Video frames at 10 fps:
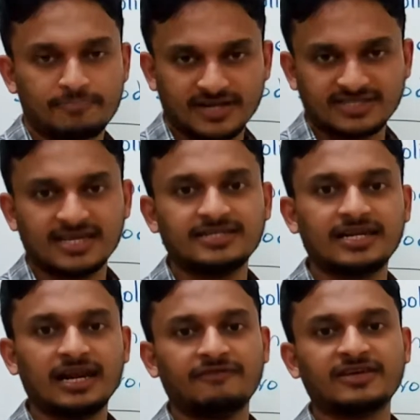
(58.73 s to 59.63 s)
present
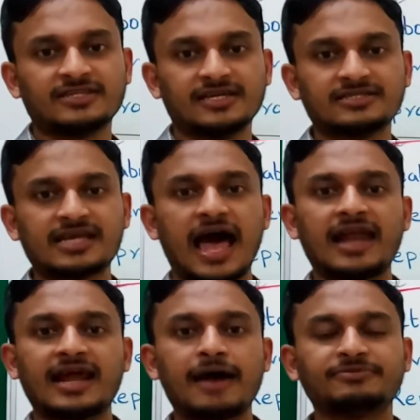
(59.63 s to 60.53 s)
in living things
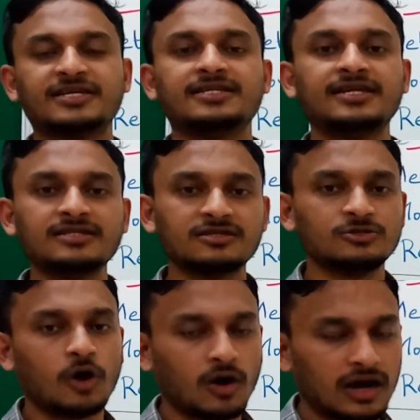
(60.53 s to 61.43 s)
and absent
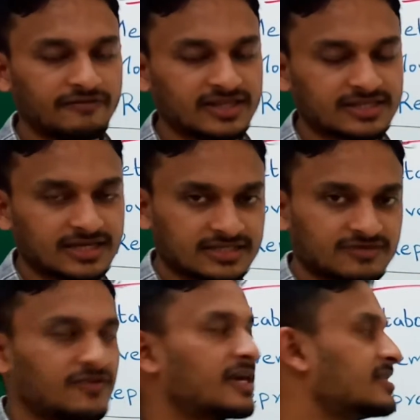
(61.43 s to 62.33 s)
in non-living
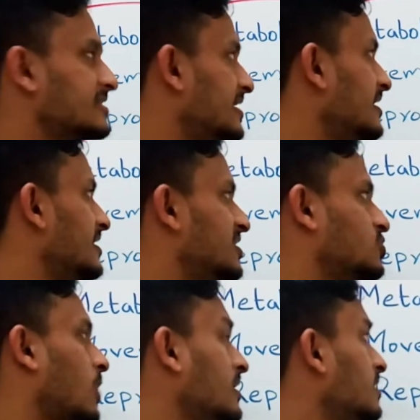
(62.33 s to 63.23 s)
things. We can see
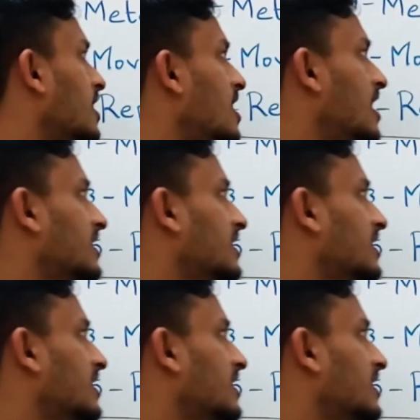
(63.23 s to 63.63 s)
each one.